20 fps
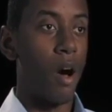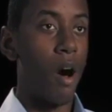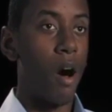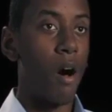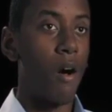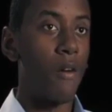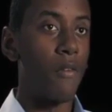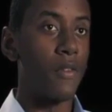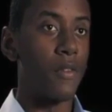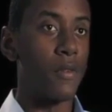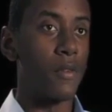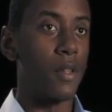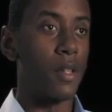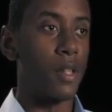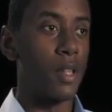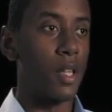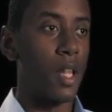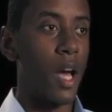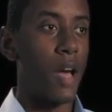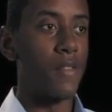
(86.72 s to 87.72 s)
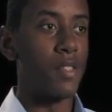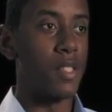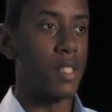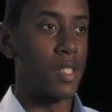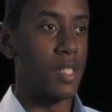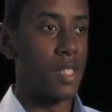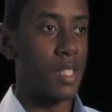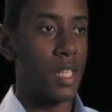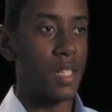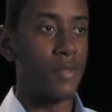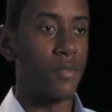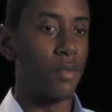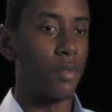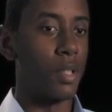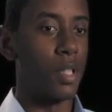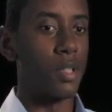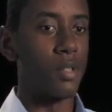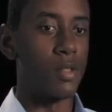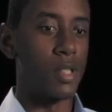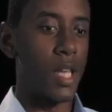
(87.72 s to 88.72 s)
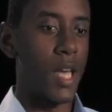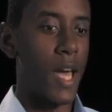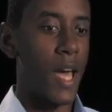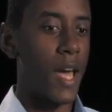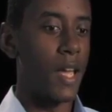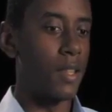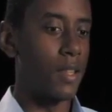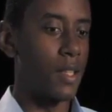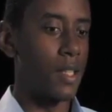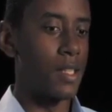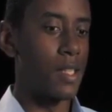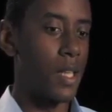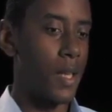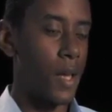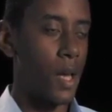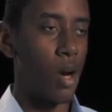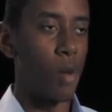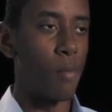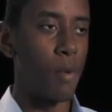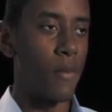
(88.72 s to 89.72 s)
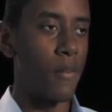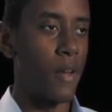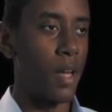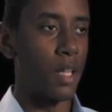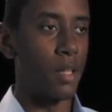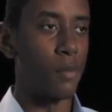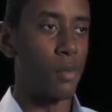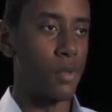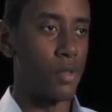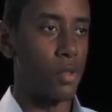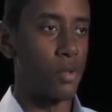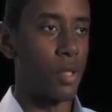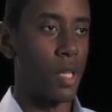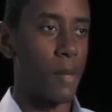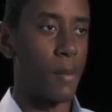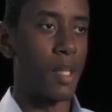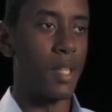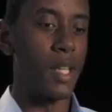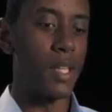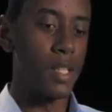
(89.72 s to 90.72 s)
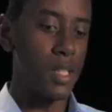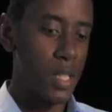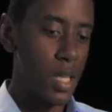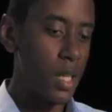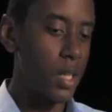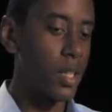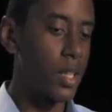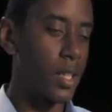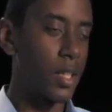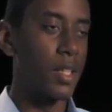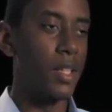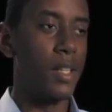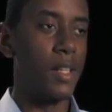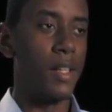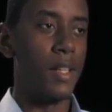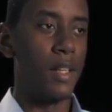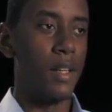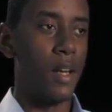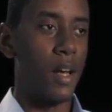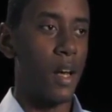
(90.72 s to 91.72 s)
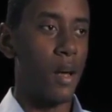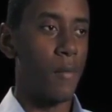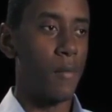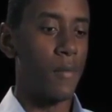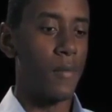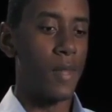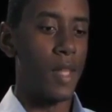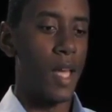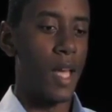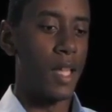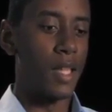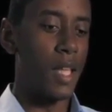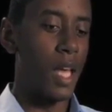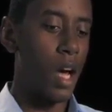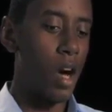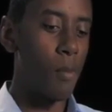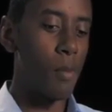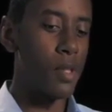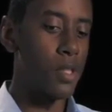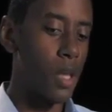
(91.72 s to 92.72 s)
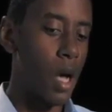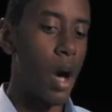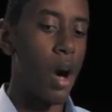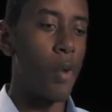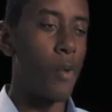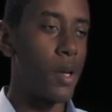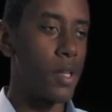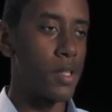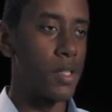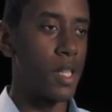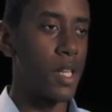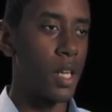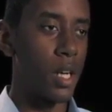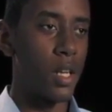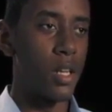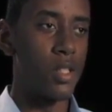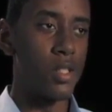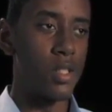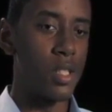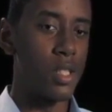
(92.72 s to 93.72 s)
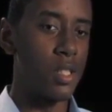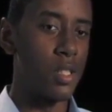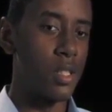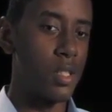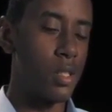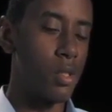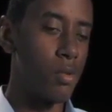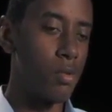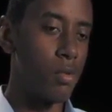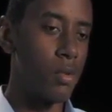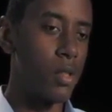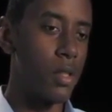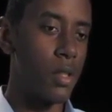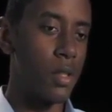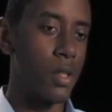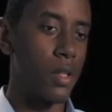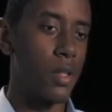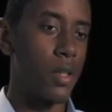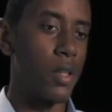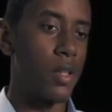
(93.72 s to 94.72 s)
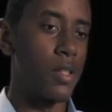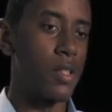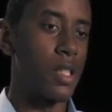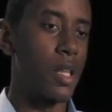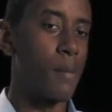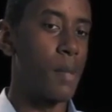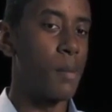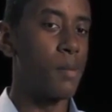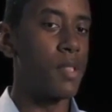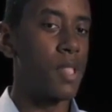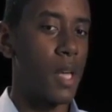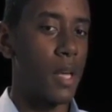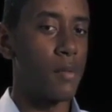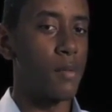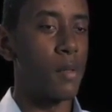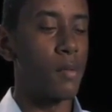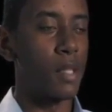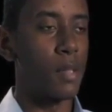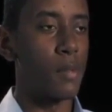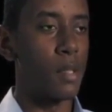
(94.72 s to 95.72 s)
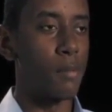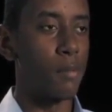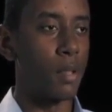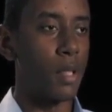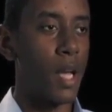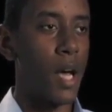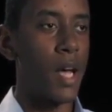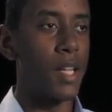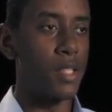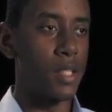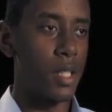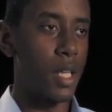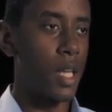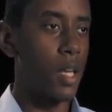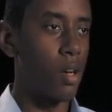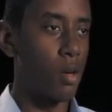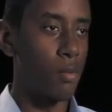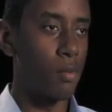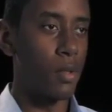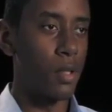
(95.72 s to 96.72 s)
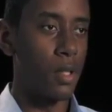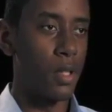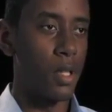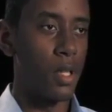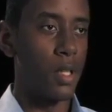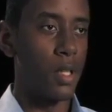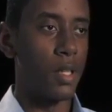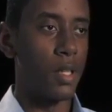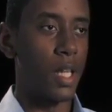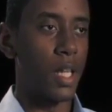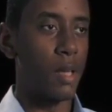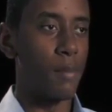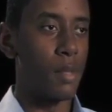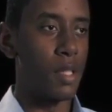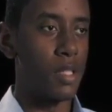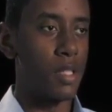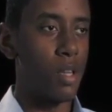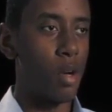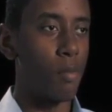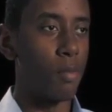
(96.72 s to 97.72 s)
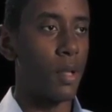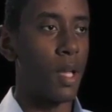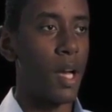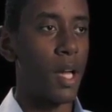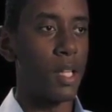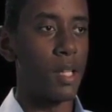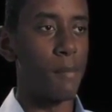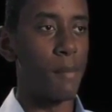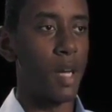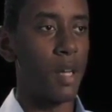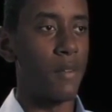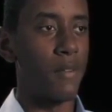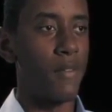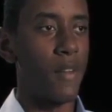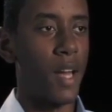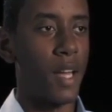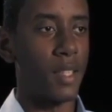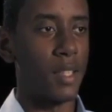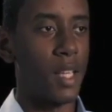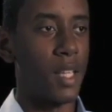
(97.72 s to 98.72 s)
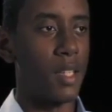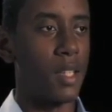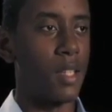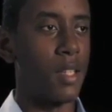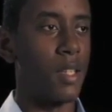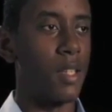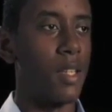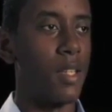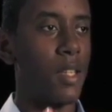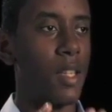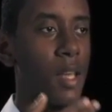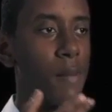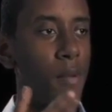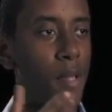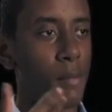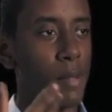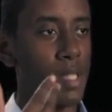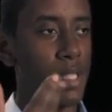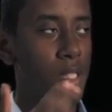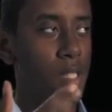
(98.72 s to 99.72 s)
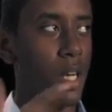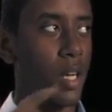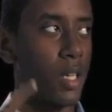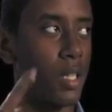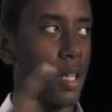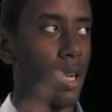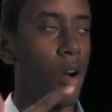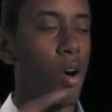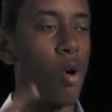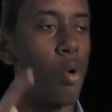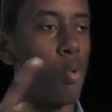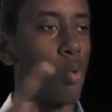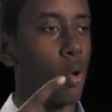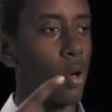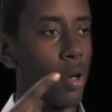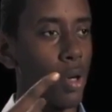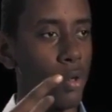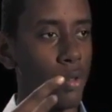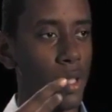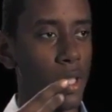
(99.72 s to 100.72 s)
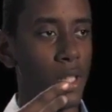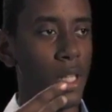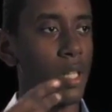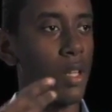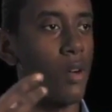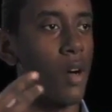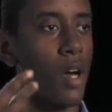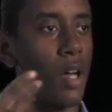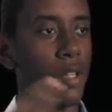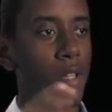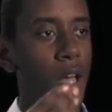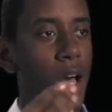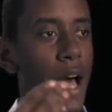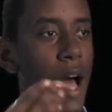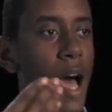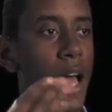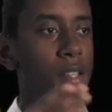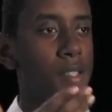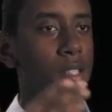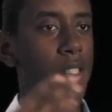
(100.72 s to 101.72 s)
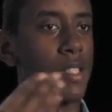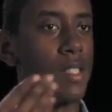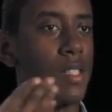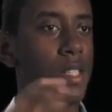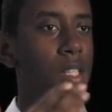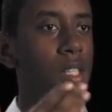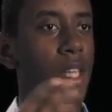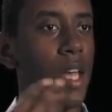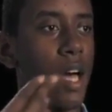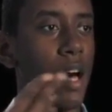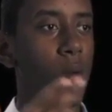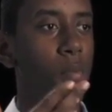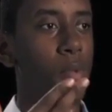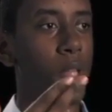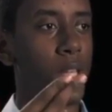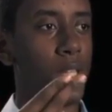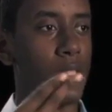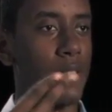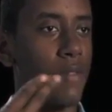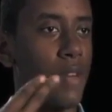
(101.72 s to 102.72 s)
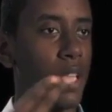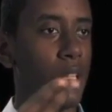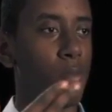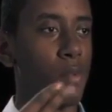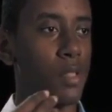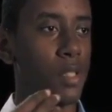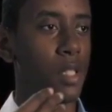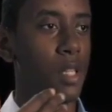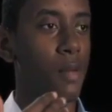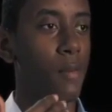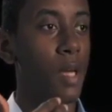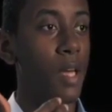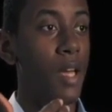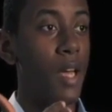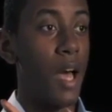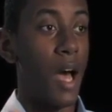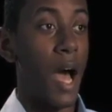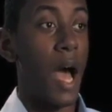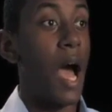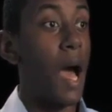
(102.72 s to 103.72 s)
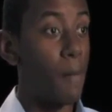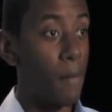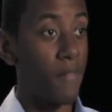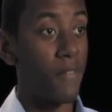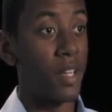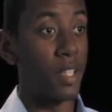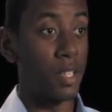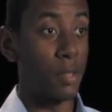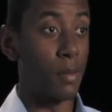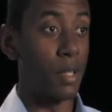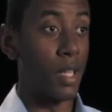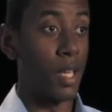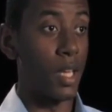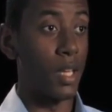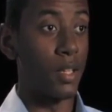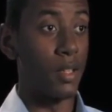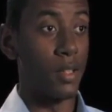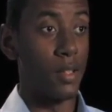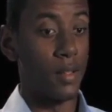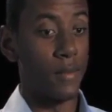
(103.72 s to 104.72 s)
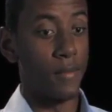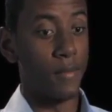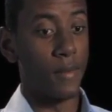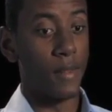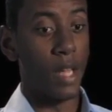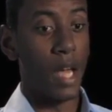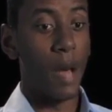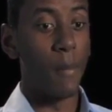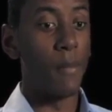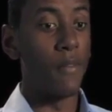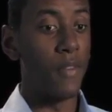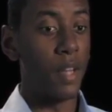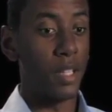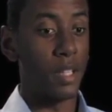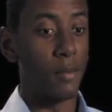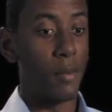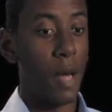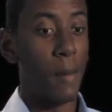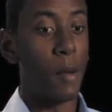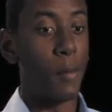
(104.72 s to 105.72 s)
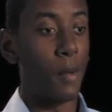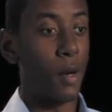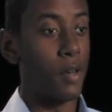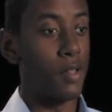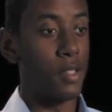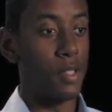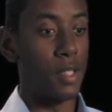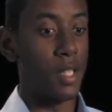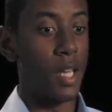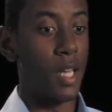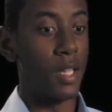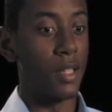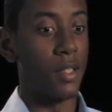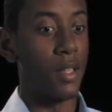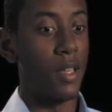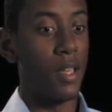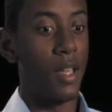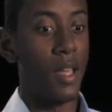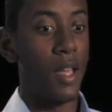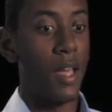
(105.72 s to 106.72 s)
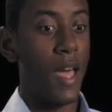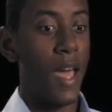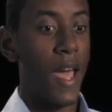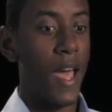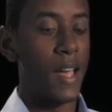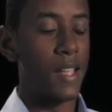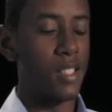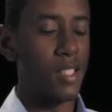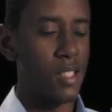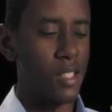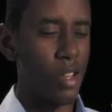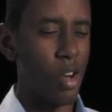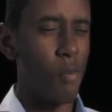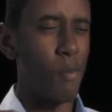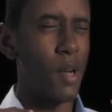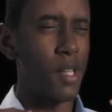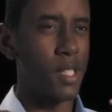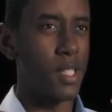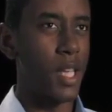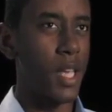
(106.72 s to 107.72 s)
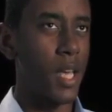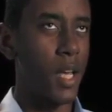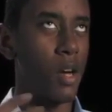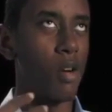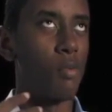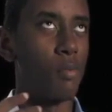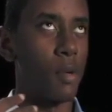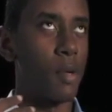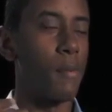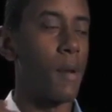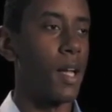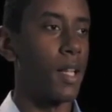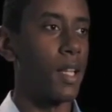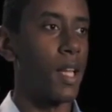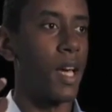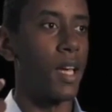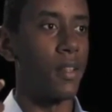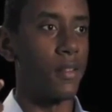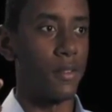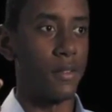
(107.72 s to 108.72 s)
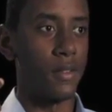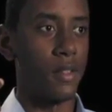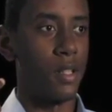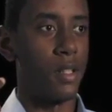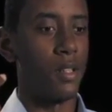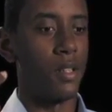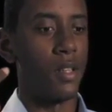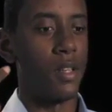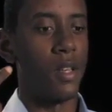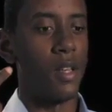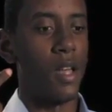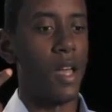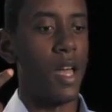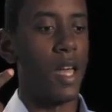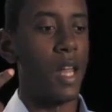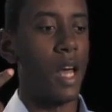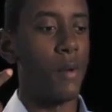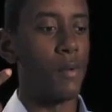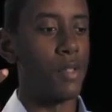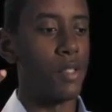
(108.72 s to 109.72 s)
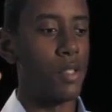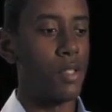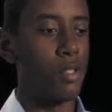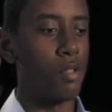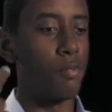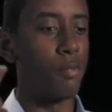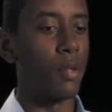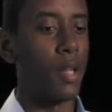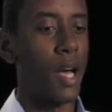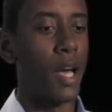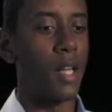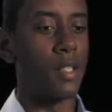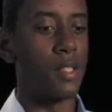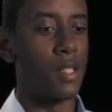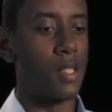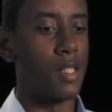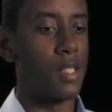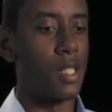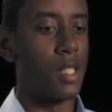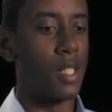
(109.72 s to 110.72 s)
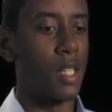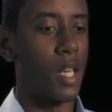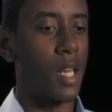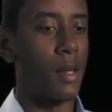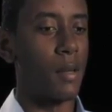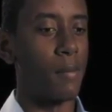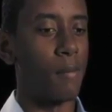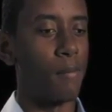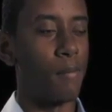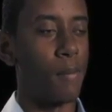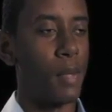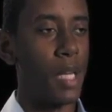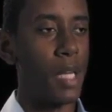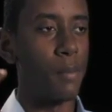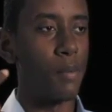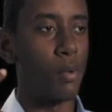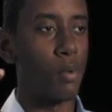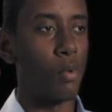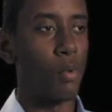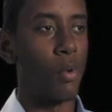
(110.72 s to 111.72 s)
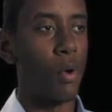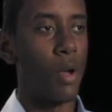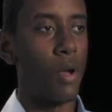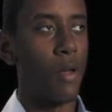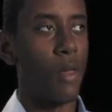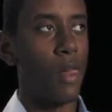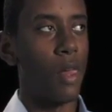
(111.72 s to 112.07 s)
All life successful leaders had this help available to them, and they took it. And help is always there. It's just you. Sometimes people can be blind to the help. They can be so blinded by the fact that they can be stuck in their own world that they don't honestly see the help that is available to them. I'm a victim of that. I'm a person that has so much help in my life, and I was too blind to see that people